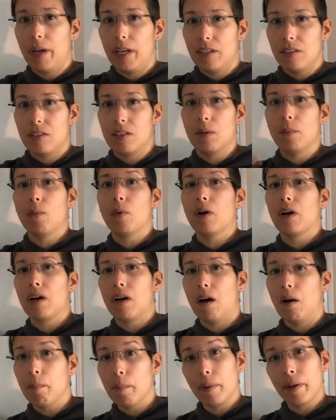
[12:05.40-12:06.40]
into more
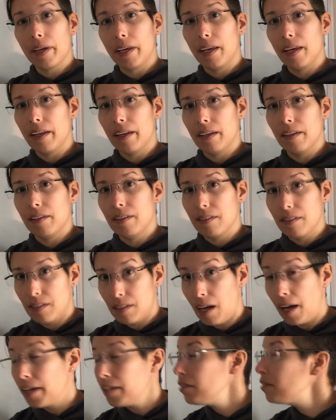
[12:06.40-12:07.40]
complicated
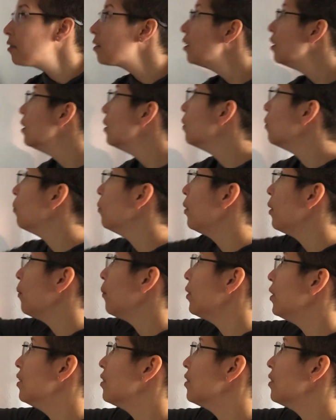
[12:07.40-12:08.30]
designs, we